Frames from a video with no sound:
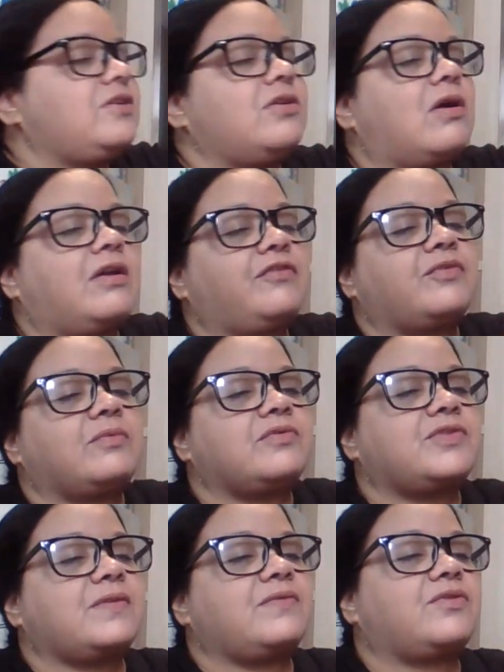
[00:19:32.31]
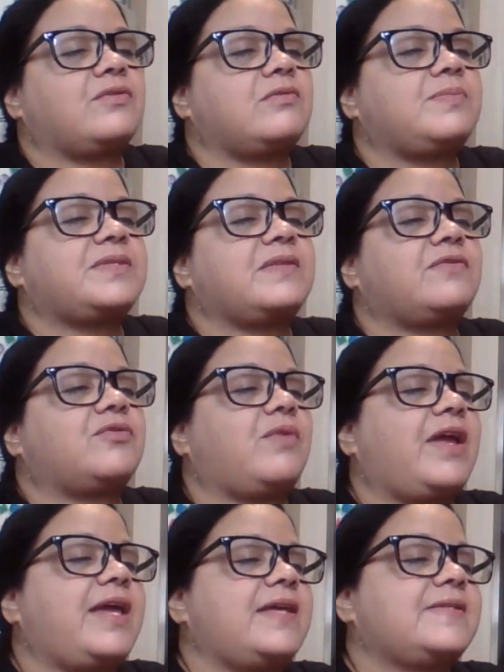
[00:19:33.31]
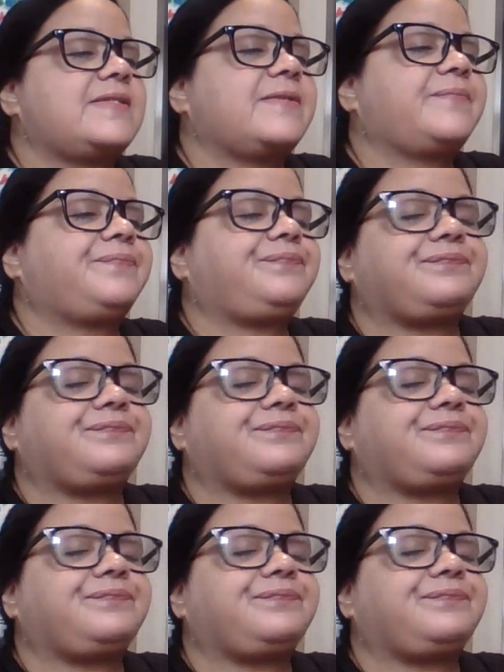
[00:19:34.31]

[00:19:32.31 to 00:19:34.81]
yarn from Loops and Threads,